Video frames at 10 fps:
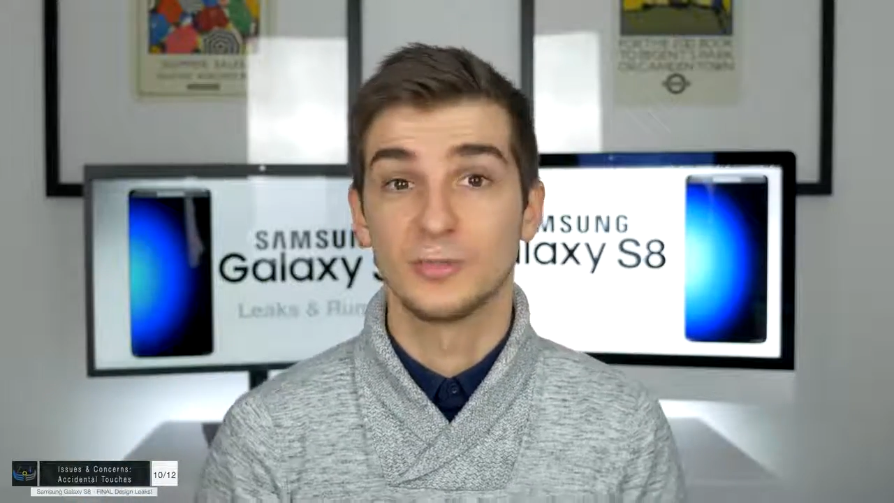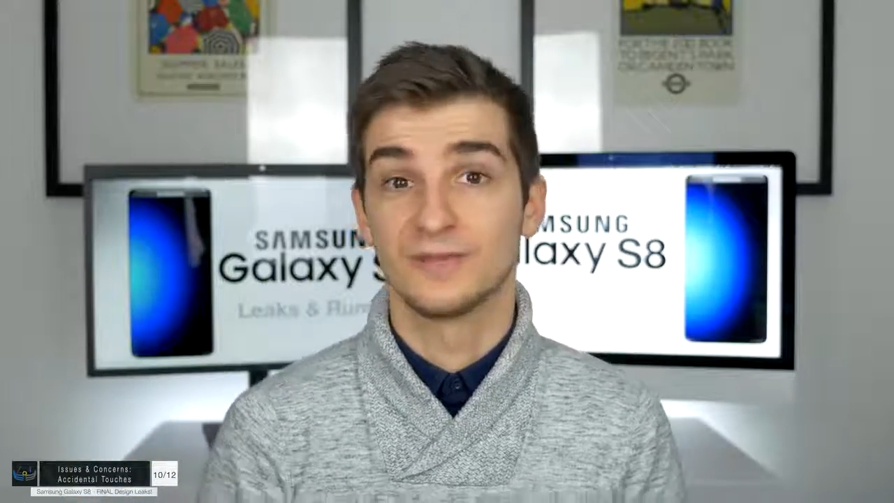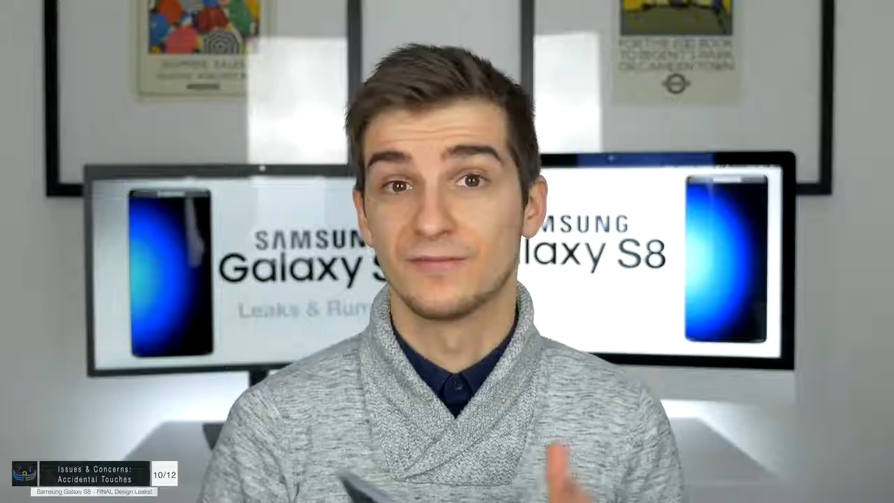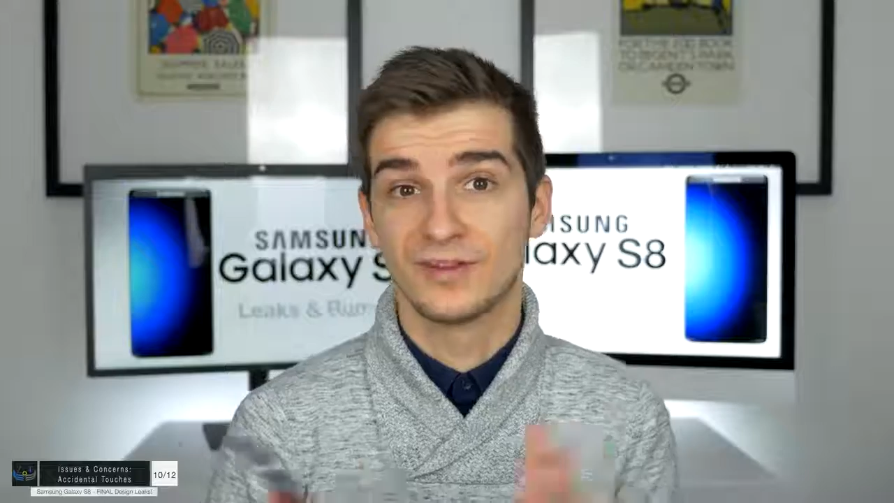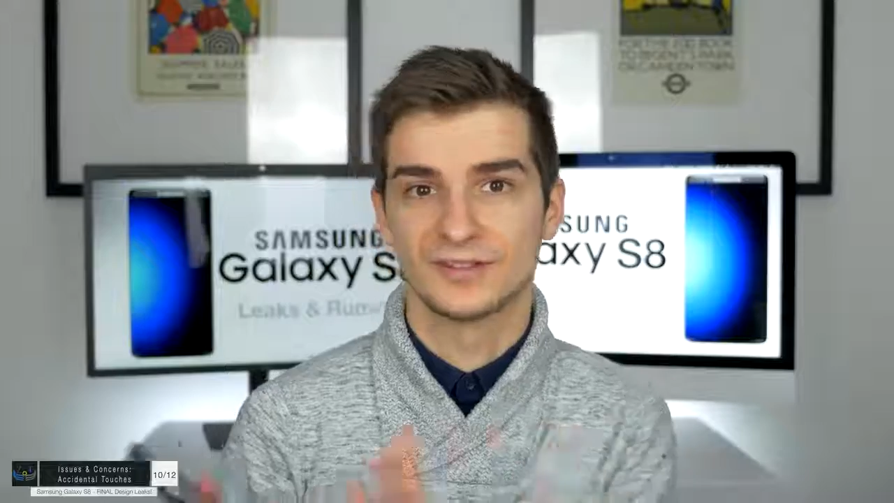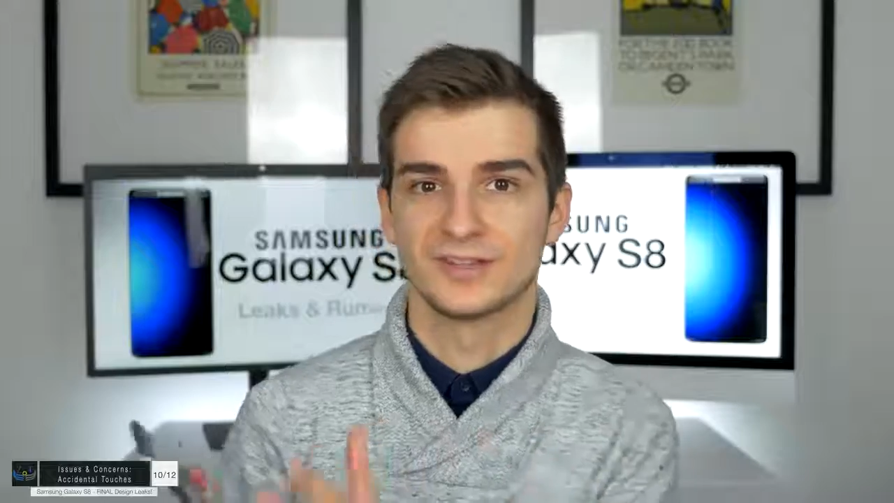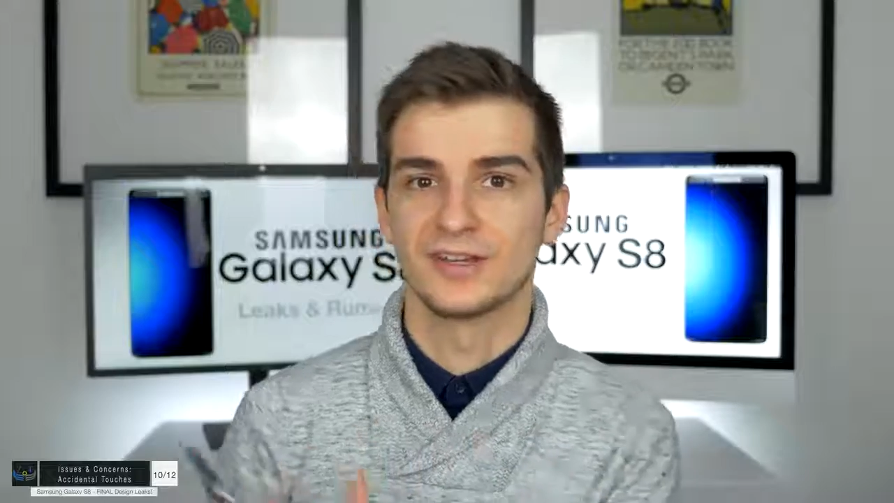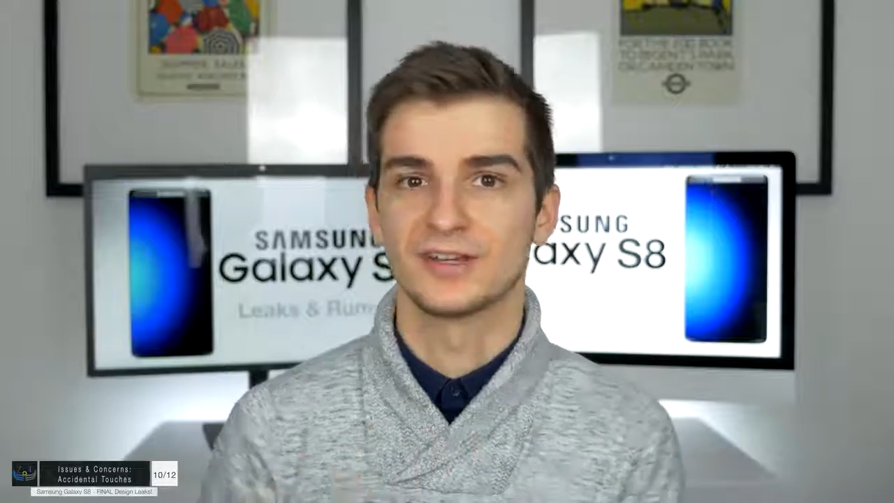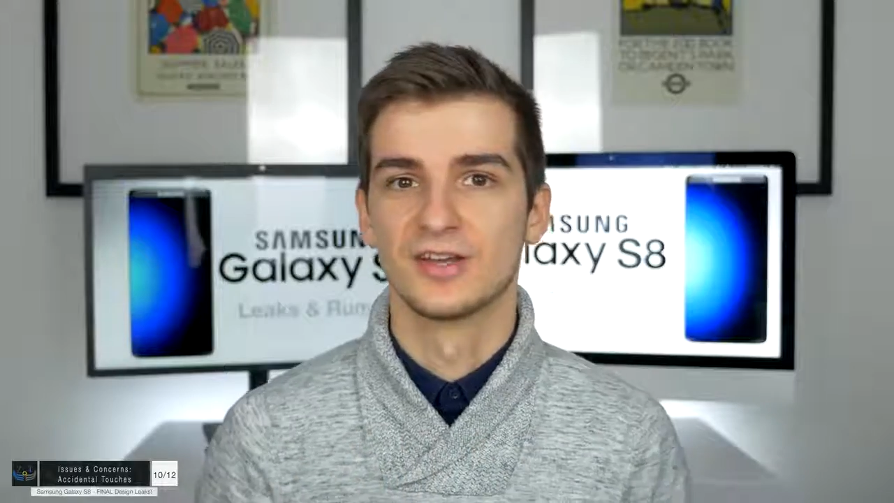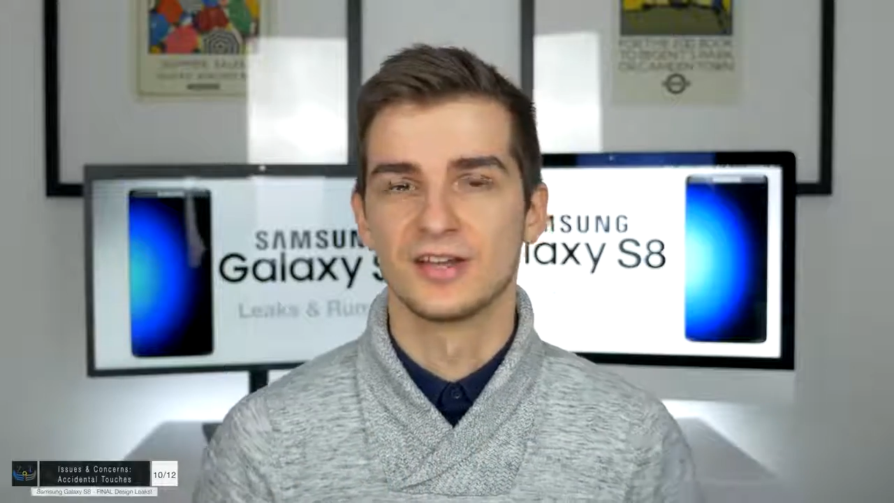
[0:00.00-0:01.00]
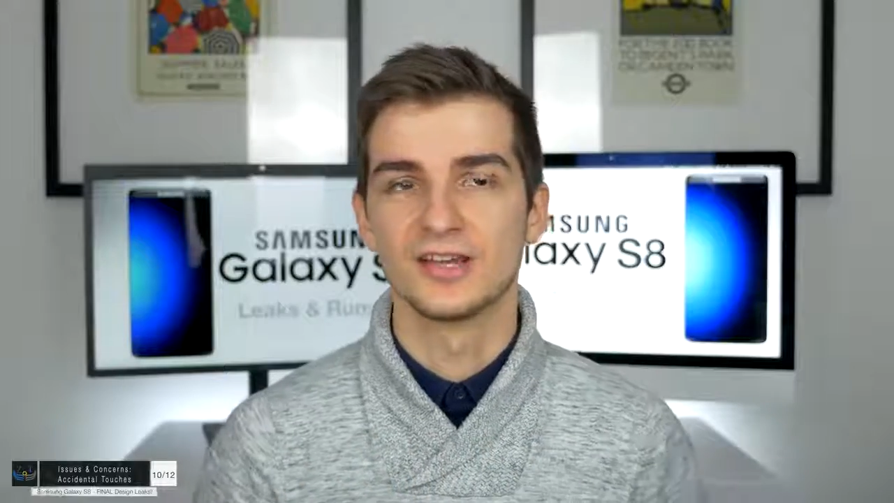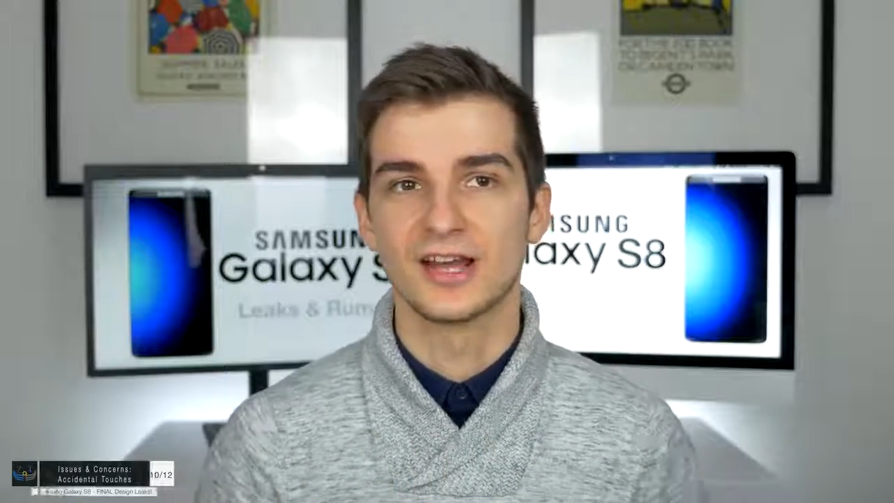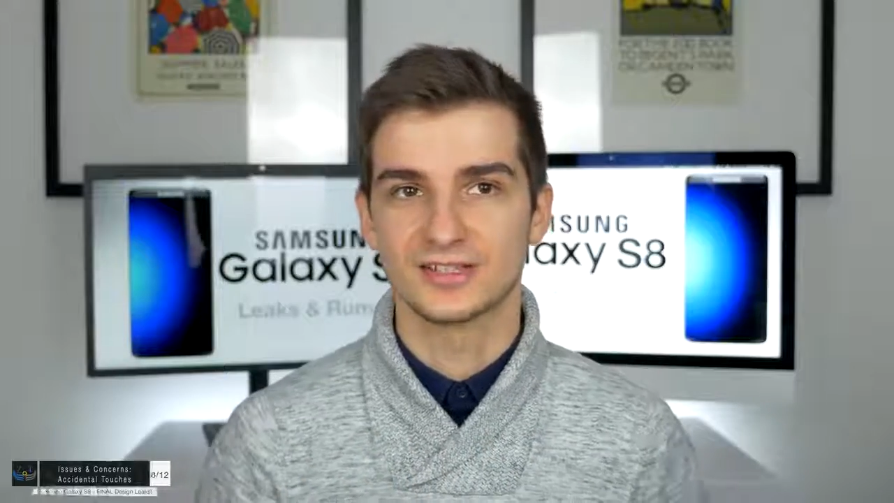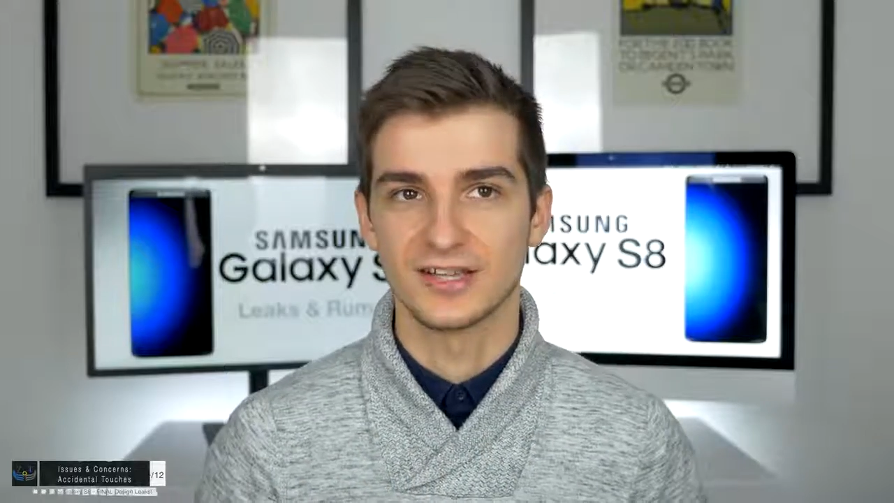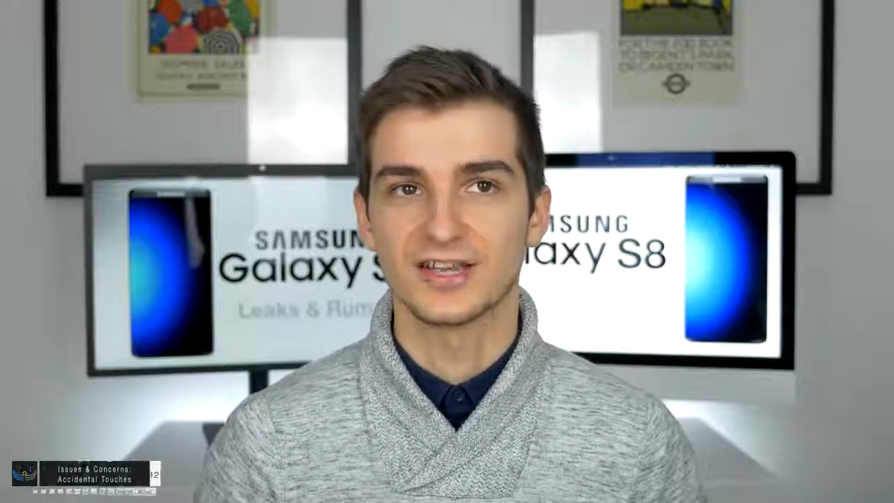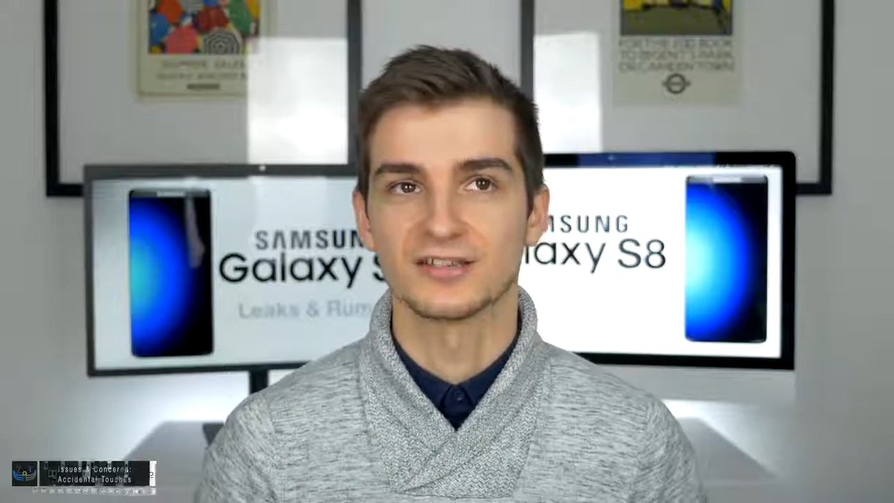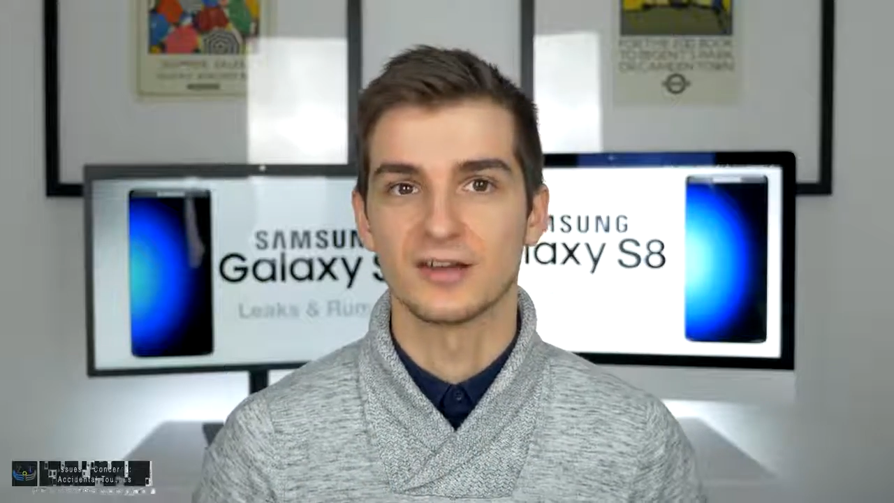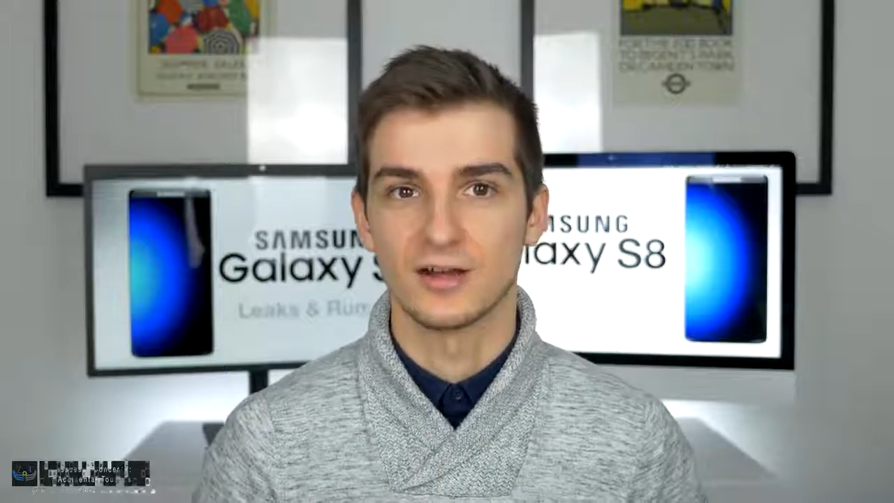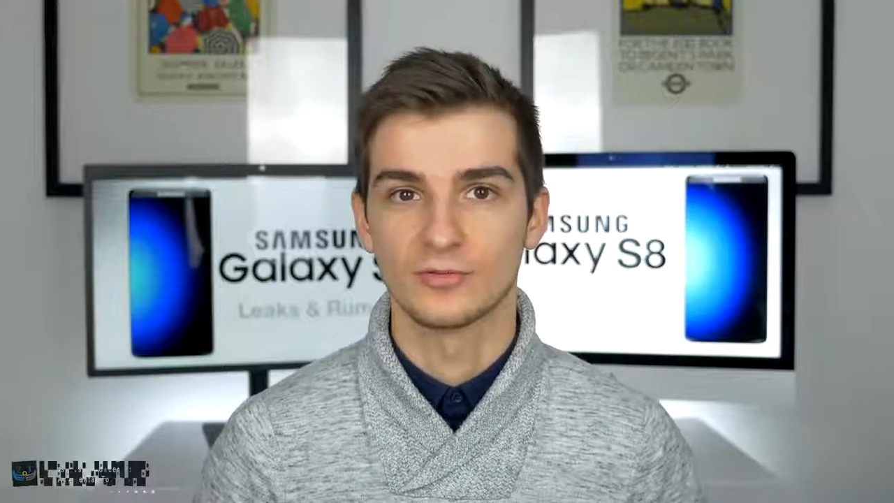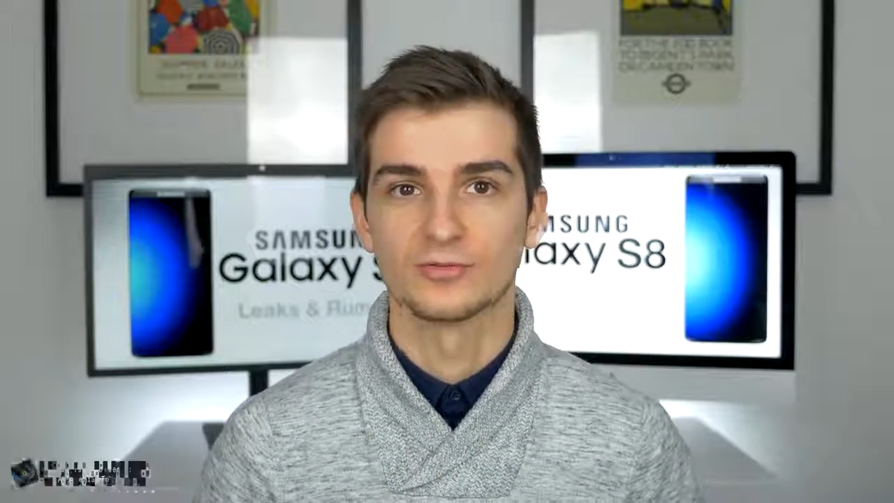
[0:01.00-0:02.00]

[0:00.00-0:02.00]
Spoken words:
be fixing the S8 now.